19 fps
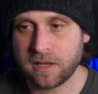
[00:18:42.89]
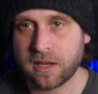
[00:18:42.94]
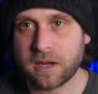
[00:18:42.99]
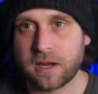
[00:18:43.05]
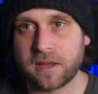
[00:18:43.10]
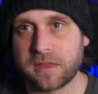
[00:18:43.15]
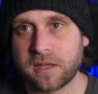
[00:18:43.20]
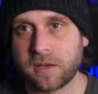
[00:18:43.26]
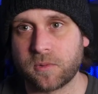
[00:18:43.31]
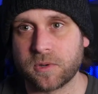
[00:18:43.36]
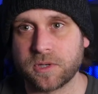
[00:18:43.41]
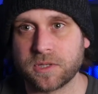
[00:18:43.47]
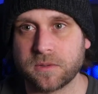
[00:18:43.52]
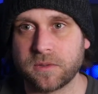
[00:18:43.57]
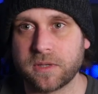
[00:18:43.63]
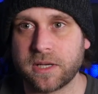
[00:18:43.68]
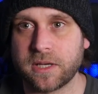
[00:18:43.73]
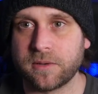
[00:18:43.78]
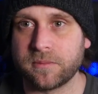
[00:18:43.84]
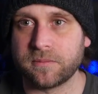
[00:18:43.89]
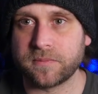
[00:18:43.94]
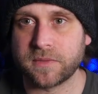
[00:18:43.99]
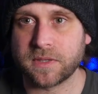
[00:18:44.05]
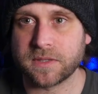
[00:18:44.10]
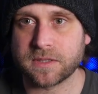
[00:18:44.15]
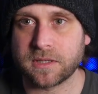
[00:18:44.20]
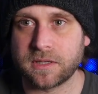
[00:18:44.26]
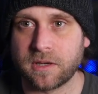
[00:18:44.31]
I think we're doing it.
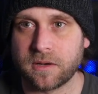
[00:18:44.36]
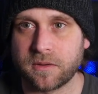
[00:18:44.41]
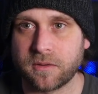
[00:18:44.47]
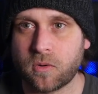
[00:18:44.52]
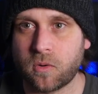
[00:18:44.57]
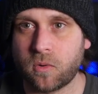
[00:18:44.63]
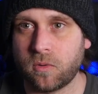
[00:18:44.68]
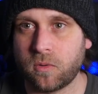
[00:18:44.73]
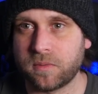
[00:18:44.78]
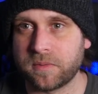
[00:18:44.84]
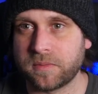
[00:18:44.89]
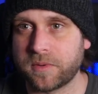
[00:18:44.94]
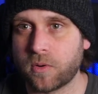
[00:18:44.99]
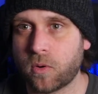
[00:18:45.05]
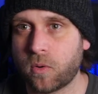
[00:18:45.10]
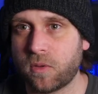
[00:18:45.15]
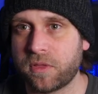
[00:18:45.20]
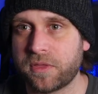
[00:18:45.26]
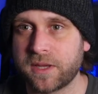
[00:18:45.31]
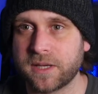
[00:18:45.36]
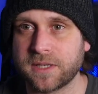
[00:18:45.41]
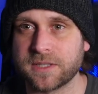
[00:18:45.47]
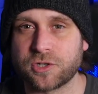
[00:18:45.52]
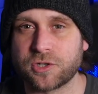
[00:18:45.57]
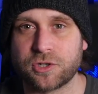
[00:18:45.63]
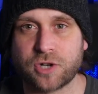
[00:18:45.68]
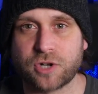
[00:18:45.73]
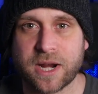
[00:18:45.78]
It's you know the whole the whole thing is
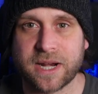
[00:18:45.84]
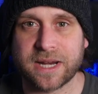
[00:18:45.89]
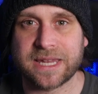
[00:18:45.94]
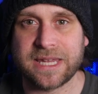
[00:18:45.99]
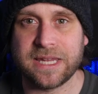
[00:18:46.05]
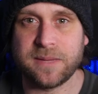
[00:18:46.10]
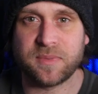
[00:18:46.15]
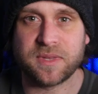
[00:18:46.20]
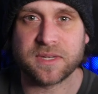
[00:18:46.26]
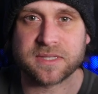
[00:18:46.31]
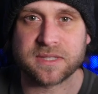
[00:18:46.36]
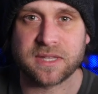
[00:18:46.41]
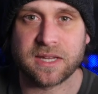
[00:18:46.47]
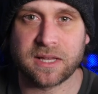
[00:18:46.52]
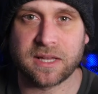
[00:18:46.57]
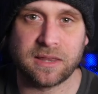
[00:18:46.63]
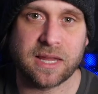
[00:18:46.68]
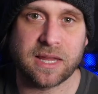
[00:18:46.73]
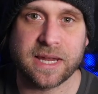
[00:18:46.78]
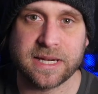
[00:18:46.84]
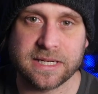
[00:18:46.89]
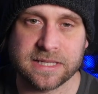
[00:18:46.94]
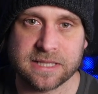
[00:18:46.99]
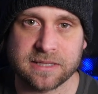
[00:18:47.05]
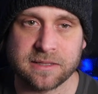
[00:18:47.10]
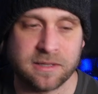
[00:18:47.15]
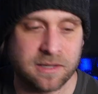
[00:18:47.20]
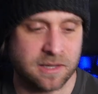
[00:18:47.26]
to try to keep this thing
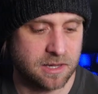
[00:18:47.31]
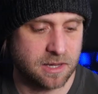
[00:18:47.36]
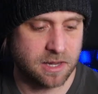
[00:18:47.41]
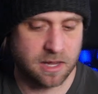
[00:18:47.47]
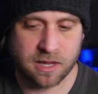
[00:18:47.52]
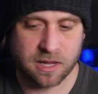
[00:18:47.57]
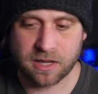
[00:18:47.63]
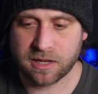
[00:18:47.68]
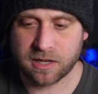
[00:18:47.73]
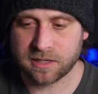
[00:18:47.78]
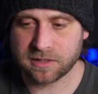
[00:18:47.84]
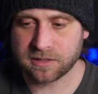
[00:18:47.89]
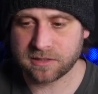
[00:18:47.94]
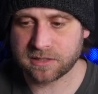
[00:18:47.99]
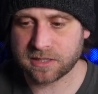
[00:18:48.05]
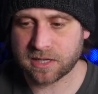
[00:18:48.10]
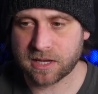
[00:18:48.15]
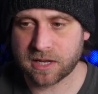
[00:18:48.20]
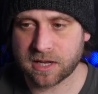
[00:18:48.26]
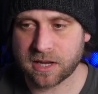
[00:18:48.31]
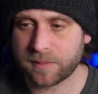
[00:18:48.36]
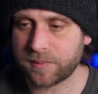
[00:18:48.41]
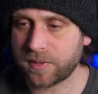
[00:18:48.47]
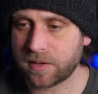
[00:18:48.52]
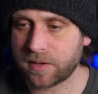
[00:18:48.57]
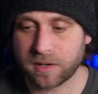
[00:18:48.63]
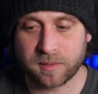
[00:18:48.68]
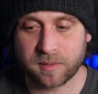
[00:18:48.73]
light and uh, I
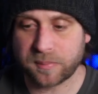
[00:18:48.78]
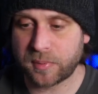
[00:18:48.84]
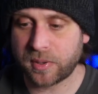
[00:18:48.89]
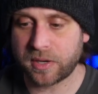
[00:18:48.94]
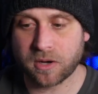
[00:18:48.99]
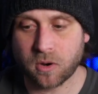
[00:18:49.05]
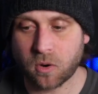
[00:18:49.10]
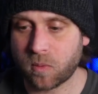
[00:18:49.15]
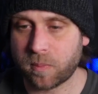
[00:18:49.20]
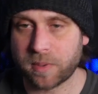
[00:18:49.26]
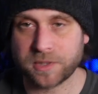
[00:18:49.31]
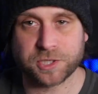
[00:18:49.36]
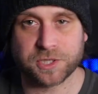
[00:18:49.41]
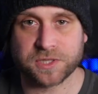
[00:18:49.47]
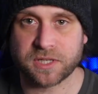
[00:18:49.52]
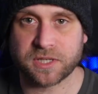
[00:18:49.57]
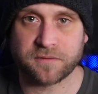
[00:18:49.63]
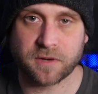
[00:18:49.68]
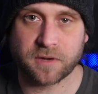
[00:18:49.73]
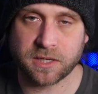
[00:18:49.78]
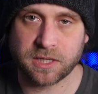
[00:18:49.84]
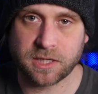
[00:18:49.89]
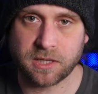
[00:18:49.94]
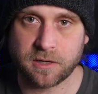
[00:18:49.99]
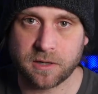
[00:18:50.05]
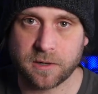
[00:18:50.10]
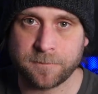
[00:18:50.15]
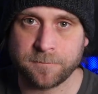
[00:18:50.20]
mean, I'm gonna be putting a whole bunch of stuff on
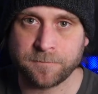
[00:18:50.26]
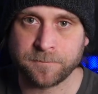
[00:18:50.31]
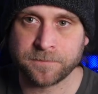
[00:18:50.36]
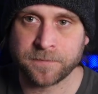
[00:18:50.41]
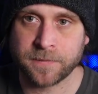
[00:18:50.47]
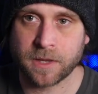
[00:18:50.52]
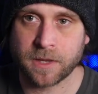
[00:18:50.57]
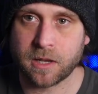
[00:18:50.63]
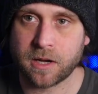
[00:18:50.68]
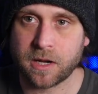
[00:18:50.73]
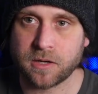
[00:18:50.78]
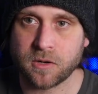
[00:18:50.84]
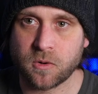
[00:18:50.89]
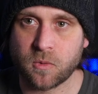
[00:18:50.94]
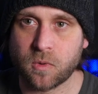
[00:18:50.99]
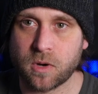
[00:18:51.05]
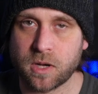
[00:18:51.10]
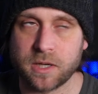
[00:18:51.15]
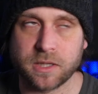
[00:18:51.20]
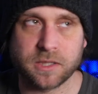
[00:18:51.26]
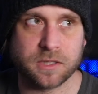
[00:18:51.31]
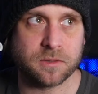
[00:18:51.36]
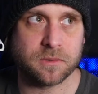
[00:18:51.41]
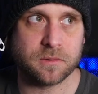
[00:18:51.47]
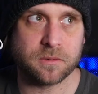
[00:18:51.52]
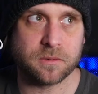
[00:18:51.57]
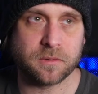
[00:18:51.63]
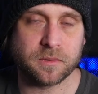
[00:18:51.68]
here and I don't wanna
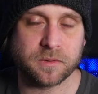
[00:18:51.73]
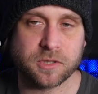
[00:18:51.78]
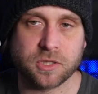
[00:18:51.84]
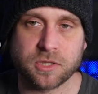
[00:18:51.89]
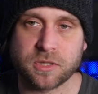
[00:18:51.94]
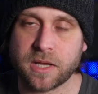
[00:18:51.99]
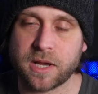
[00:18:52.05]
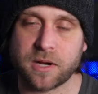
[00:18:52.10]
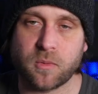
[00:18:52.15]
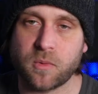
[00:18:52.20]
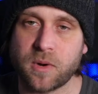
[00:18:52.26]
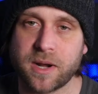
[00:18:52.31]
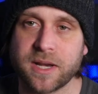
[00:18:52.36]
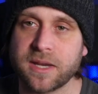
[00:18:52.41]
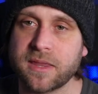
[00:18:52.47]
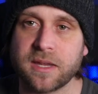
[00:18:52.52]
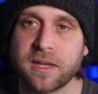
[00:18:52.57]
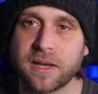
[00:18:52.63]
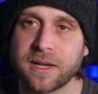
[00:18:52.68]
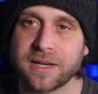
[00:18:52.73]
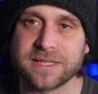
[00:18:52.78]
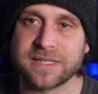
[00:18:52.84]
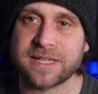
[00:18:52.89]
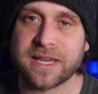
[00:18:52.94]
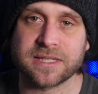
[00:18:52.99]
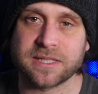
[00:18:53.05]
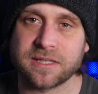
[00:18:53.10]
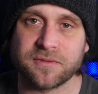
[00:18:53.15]
do, just, I don't want anything
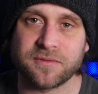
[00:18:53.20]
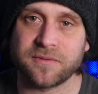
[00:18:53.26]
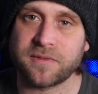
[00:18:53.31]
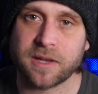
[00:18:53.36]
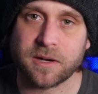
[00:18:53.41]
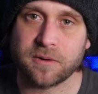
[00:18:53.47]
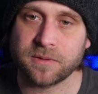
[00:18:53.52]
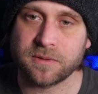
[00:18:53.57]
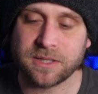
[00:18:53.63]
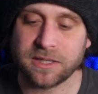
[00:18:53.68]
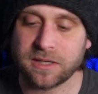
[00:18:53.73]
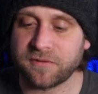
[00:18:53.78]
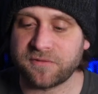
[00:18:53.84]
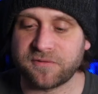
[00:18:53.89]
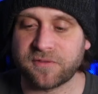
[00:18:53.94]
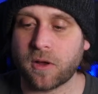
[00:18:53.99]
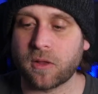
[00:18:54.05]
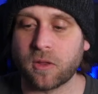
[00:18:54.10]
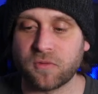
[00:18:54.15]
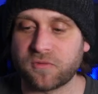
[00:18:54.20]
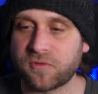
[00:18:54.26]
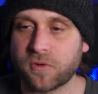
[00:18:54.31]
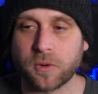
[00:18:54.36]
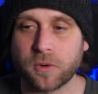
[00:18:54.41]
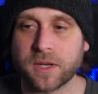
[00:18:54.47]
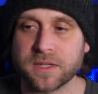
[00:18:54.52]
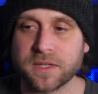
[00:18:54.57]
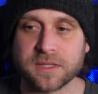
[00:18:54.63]
excessive. I don't need a follow
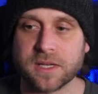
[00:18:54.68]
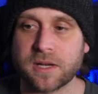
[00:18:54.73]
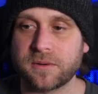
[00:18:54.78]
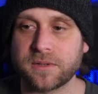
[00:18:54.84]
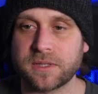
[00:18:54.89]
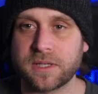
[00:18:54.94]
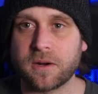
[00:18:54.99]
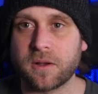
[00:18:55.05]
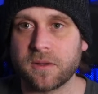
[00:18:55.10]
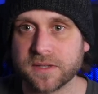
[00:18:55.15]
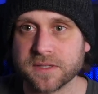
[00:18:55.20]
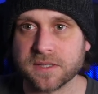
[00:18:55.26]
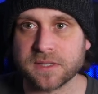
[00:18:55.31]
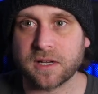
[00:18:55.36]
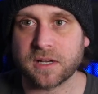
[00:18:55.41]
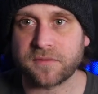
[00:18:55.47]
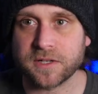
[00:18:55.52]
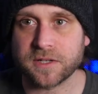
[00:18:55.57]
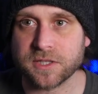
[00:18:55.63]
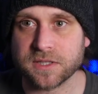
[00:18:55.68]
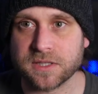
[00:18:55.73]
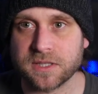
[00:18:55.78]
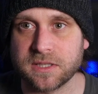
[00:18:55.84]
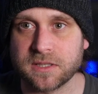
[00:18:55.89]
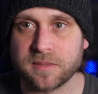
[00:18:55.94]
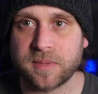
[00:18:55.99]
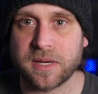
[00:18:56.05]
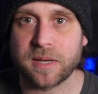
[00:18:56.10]
focus. I don't need all this stuff. I just
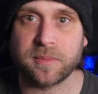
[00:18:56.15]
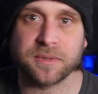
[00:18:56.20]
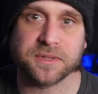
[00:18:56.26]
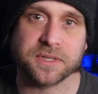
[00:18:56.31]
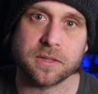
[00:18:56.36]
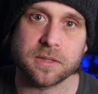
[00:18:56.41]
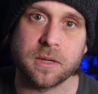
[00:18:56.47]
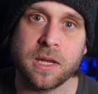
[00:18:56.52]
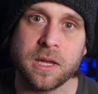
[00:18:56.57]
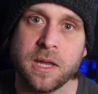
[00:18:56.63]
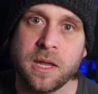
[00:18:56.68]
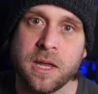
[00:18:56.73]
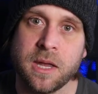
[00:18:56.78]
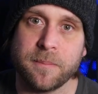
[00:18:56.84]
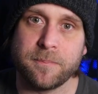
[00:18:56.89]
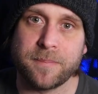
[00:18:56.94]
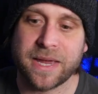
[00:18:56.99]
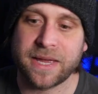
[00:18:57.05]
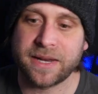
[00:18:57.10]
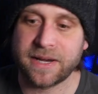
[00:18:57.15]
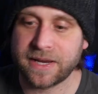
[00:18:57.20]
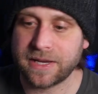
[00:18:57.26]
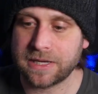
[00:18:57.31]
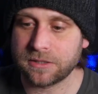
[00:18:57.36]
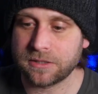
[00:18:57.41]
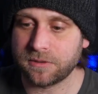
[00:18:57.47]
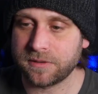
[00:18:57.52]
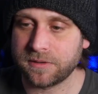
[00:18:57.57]
need to be able to
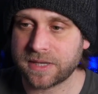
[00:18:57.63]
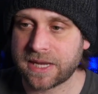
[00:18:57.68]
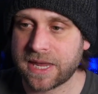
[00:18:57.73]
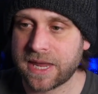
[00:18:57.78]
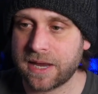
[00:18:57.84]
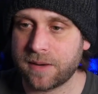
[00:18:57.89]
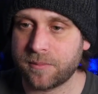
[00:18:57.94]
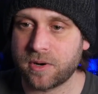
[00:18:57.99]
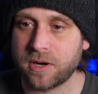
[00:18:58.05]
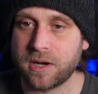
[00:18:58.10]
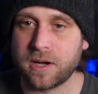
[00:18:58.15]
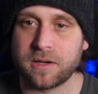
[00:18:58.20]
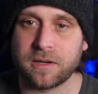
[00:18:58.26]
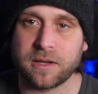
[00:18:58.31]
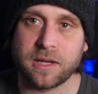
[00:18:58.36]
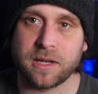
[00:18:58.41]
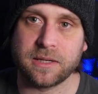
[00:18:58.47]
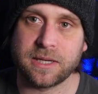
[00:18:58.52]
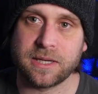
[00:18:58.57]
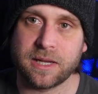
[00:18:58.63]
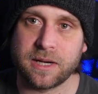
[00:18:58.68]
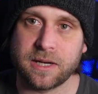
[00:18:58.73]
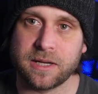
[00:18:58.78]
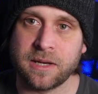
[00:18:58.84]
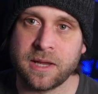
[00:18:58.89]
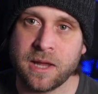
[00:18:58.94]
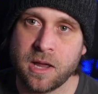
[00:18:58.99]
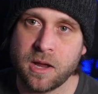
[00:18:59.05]
manhandle the camera and get
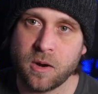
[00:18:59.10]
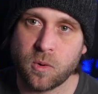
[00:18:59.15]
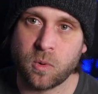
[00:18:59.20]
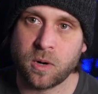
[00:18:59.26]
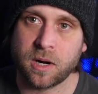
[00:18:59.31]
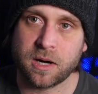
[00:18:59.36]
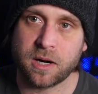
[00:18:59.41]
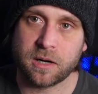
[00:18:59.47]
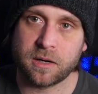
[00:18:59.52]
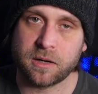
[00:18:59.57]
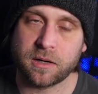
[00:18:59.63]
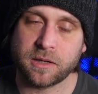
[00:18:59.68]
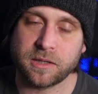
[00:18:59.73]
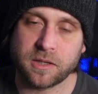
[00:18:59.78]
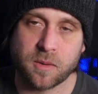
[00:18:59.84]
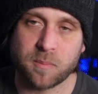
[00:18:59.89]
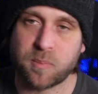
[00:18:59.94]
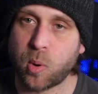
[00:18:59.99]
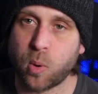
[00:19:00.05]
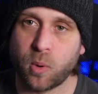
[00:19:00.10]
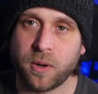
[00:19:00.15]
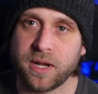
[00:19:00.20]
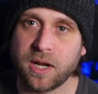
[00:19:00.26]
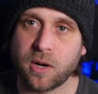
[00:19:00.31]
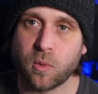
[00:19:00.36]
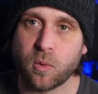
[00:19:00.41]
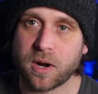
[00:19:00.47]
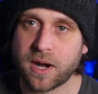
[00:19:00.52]
it where, you know,
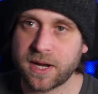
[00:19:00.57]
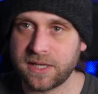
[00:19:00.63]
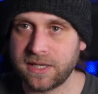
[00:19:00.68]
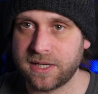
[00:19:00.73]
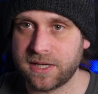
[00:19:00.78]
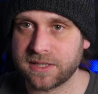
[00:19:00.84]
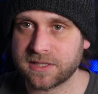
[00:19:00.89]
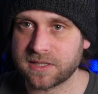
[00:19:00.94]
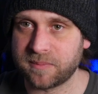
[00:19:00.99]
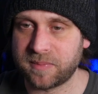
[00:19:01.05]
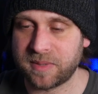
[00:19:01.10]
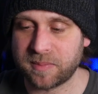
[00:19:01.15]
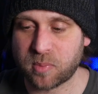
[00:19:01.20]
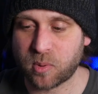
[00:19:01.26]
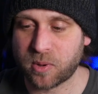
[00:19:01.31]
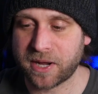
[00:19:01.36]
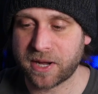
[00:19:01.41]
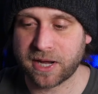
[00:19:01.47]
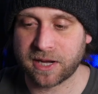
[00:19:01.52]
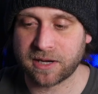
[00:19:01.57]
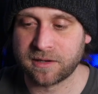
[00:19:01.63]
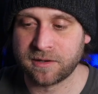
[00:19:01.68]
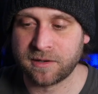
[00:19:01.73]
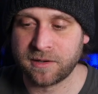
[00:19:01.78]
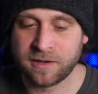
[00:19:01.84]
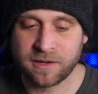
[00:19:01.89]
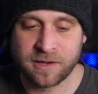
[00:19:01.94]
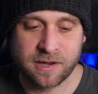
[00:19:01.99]
pointing where I it to be pointing.
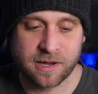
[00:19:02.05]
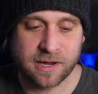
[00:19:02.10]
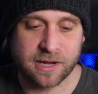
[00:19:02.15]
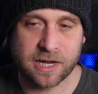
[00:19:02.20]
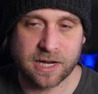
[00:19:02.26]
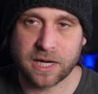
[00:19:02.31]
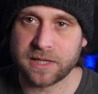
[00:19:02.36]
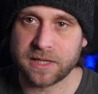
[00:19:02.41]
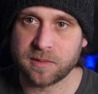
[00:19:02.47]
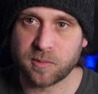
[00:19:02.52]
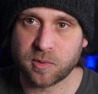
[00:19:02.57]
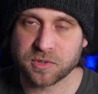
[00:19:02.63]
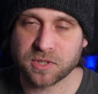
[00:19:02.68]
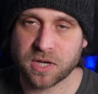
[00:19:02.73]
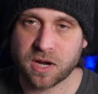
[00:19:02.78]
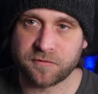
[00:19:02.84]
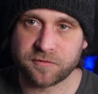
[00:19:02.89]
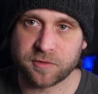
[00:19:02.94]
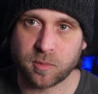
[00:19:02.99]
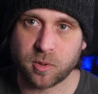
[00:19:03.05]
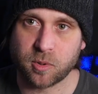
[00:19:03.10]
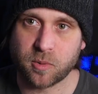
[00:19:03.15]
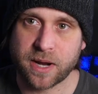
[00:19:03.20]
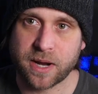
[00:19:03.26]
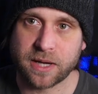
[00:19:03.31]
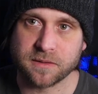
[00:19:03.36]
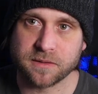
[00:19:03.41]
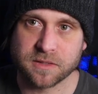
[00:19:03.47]
Uh, in the most comfortable
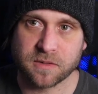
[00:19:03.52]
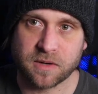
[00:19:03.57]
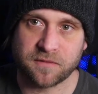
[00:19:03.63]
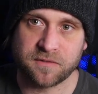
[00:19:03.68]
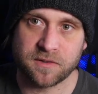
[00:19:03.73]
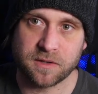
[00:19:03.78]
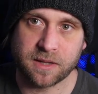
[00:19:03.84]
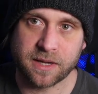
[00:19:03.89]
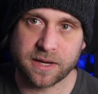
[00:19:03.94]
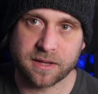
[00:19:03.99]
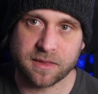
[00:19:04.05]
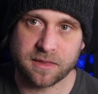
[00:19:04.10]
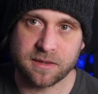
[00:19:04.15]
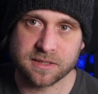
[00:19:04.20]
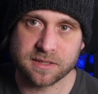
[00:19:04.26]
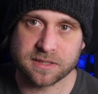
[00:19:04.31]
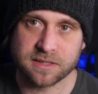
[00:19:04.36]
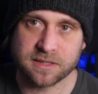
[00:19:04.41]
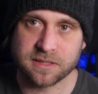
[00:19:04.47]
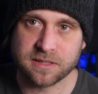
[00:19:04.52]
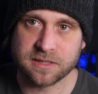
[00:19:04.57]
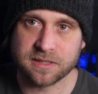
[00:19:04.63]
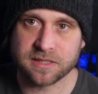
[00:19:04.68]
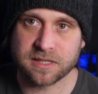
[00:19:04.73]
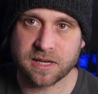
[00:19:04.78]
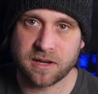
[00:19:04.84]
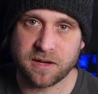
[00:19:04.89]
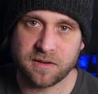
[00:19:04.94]
way. So I feel like this
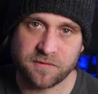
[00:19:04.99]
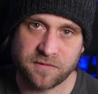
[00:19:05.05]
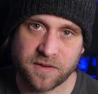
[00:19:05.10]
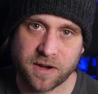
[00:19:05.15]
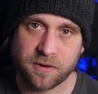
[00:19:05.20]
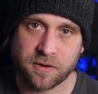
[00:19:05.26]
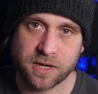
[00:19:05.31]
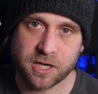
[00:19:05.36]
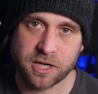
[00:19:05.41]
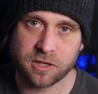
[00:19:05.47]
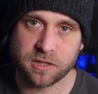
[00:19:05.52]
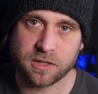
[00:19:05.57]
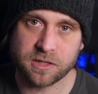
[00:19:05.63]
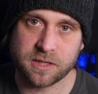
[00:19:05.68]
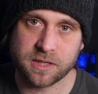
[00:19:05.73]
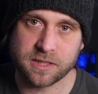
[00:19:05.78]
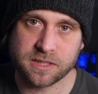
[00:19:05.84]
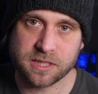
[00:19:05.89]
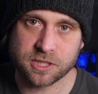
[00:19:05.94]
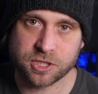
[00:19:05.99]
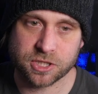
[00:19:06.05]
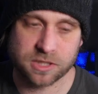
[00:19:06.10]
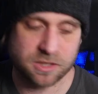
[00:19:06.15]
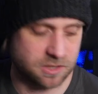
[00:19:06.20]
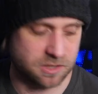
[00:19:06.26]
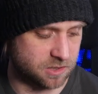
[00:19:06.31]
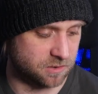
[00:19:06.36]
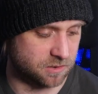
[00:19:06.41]
is a very good
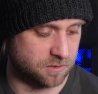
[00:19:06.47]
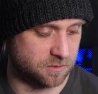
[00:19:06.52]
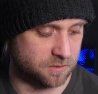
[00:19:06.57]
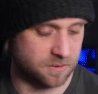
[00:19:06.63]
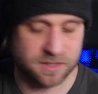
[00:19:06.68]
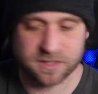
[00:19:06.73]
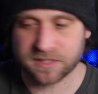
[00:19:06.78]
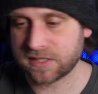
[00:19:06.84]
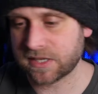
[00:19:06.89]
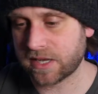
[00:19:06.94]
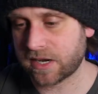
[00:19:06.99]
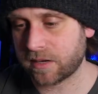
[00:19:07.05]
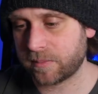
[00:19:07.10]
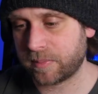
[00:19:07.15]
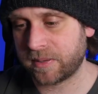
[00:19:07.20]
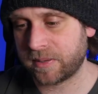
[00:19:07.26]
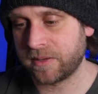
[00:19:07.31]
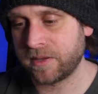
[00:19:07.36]
addition to the setup.